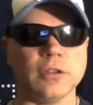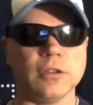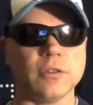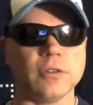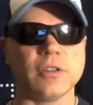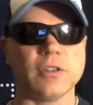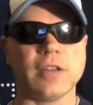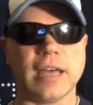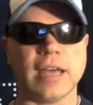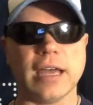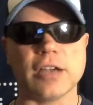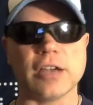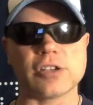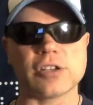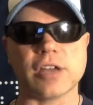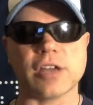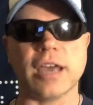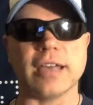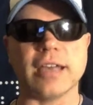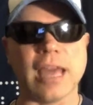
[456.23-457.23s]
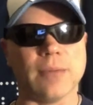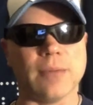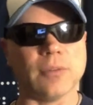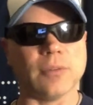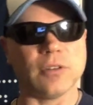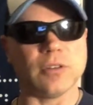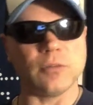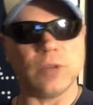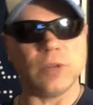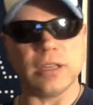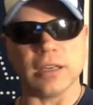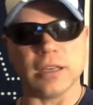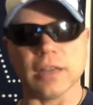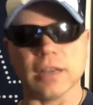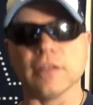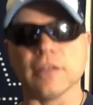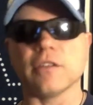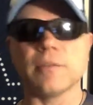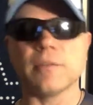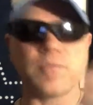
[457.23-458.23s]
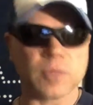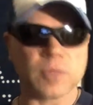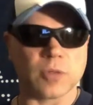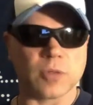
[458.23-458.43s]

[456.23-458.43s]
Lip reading: using the hashtag Edmonton Weekends